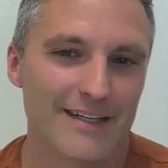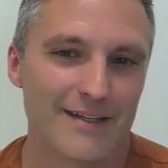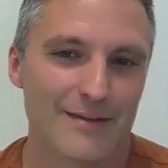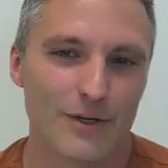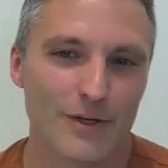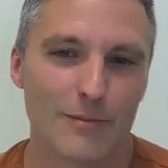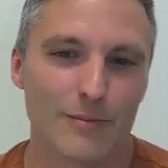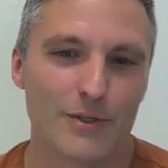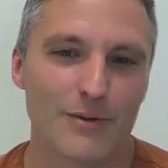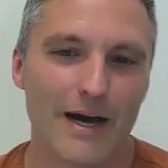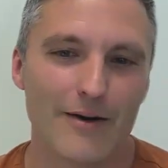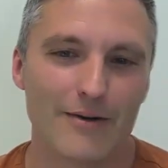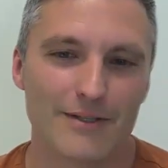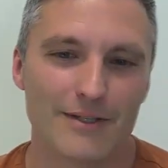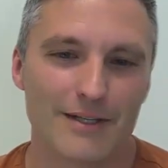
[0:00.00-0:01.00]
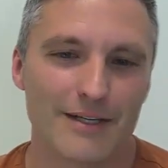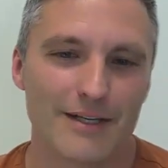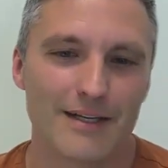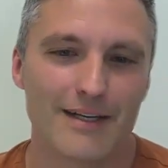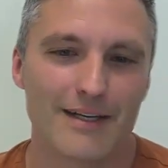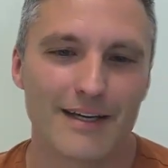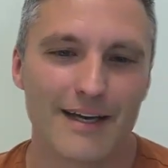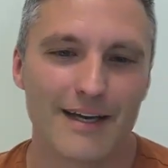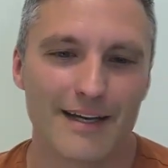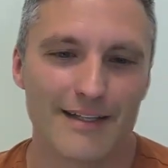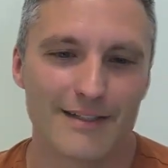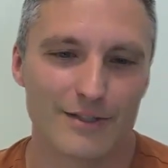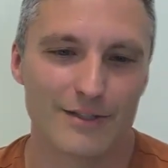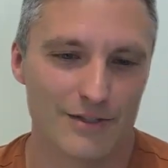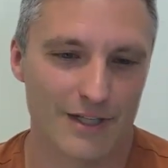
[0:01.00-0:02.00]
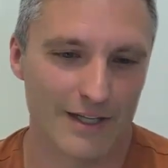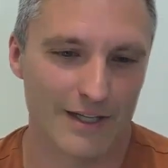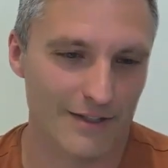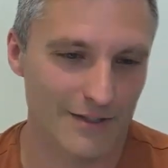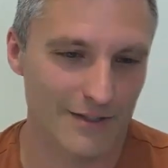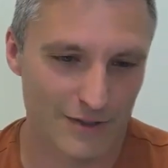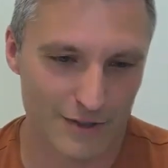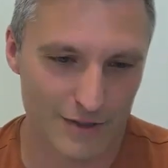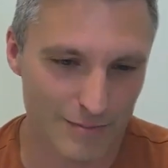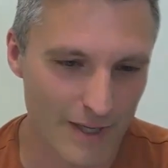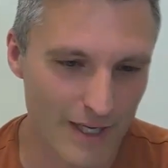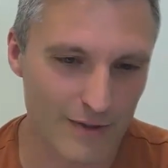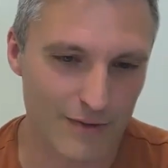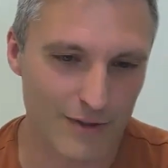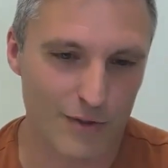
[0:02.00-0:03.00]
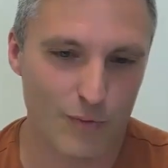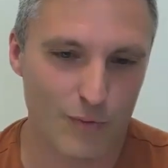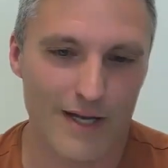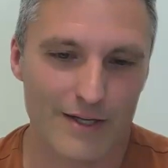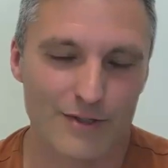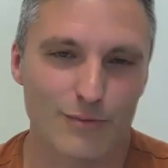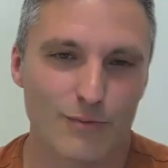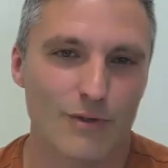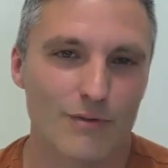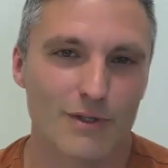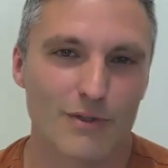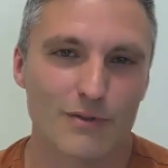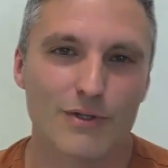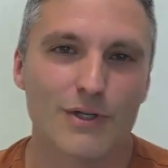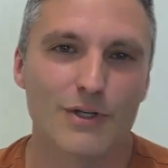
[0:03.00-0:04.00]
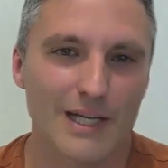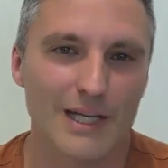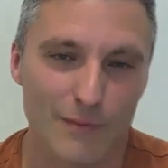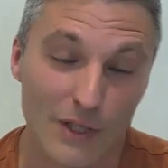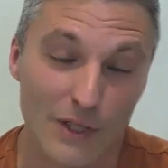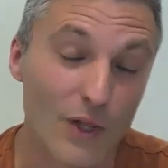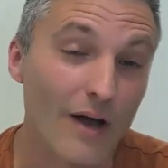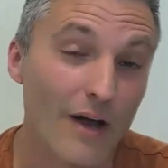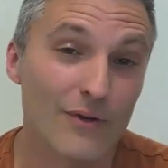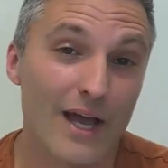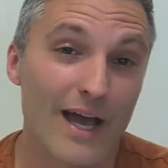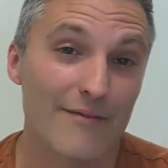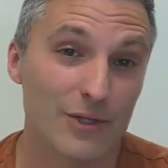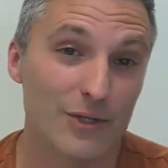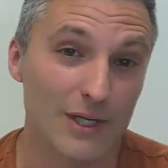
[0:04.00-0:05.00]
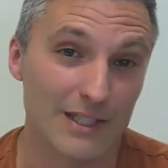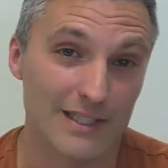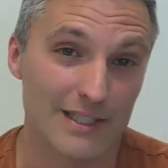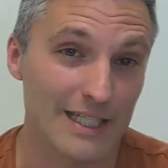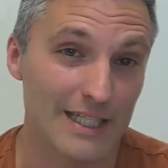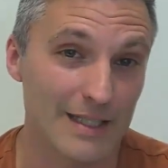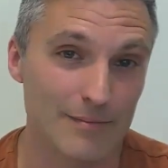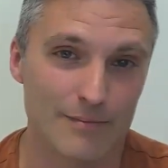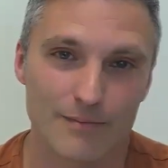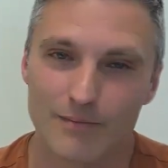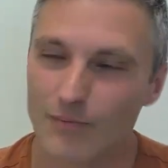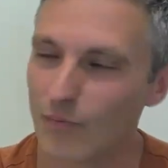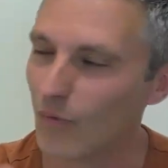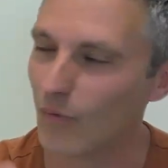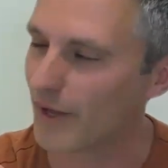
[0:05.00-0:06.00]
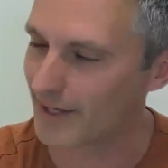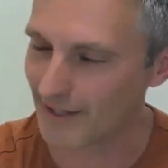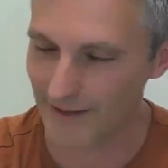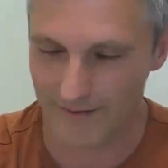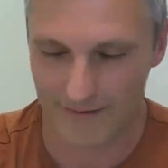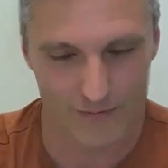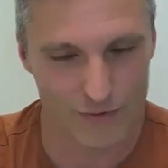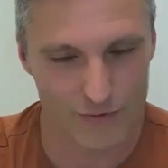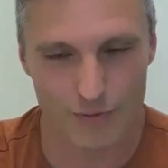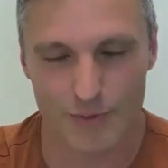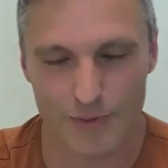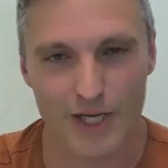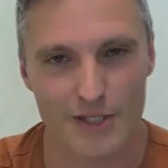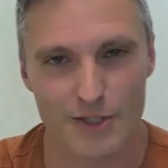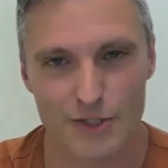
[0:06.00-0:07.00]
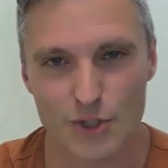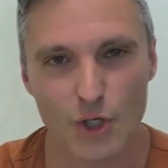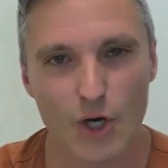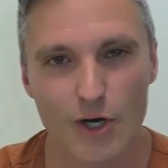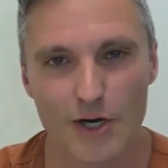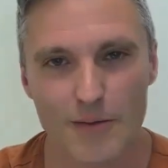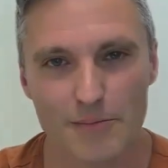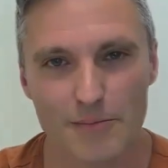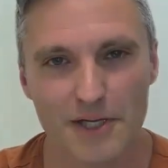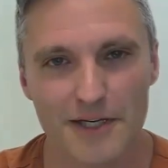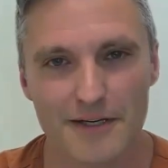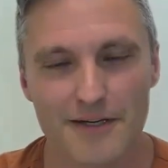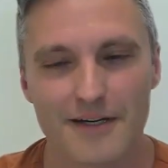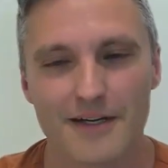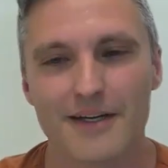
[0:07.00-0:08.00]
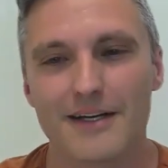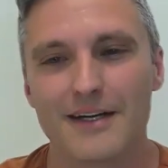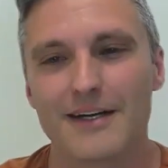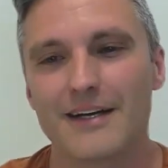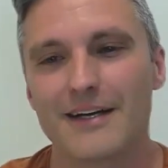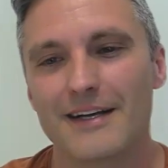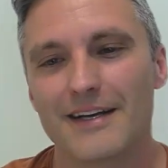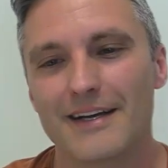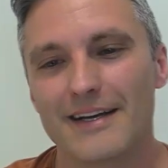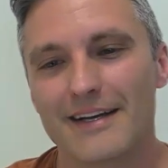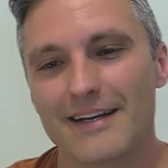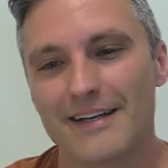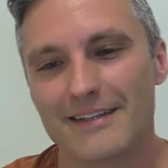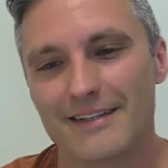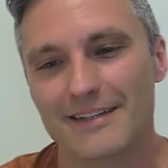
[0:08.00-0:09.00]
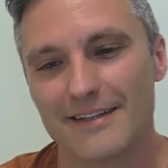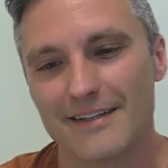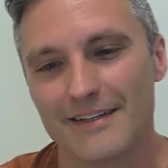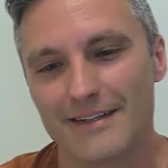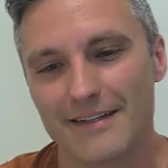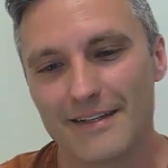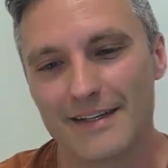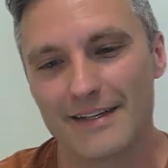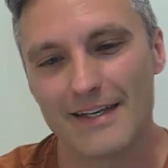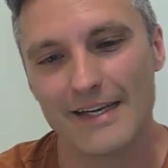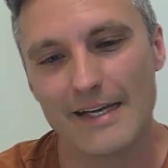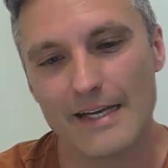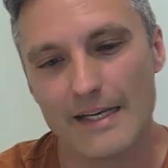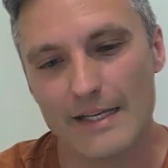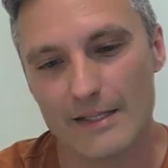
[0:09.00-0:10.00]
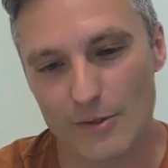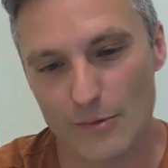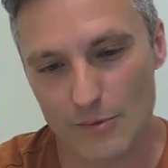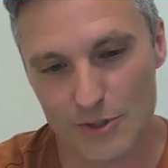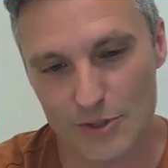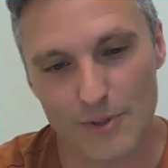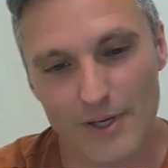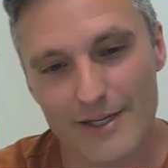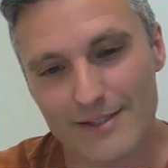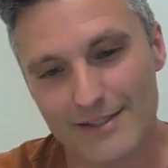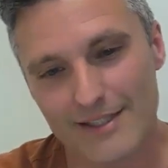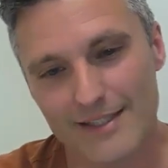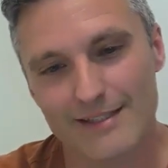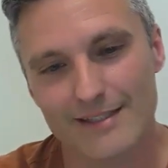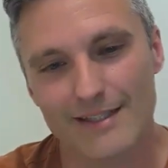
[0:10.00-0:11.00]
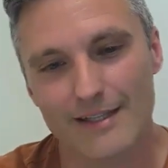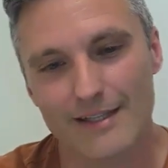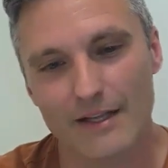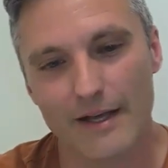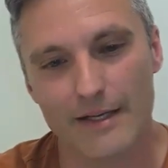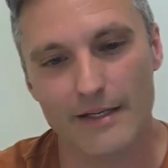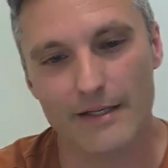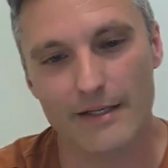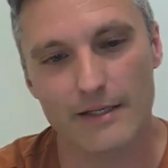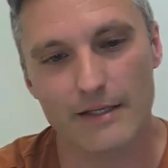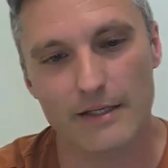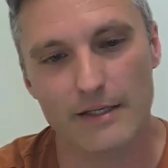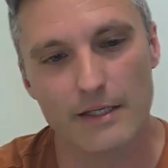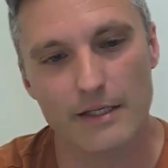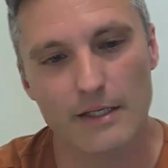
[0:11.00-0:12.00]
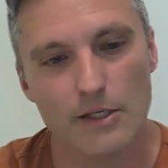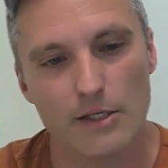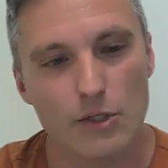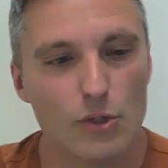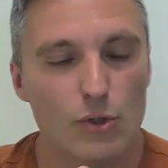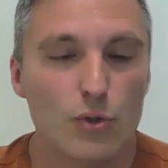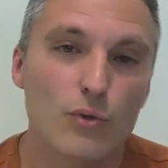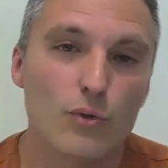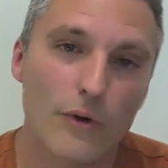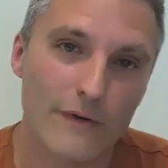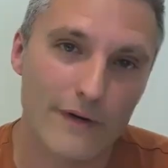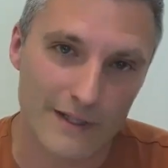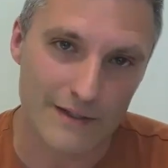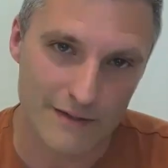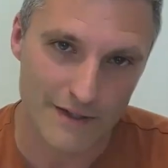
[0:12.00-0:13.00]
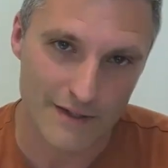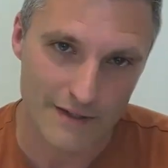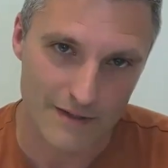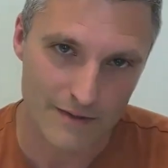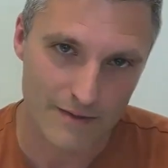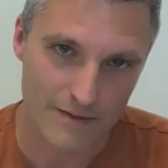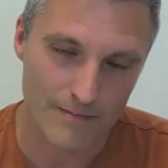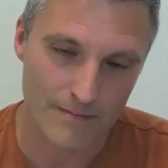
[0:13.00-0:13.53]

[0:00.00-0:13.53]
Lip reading: We'll help you out. And just tell us, just make a request. We're recruiting. We'd love to have you on the team. Like you'd be like a star player. And the response isn't like, you don't exist.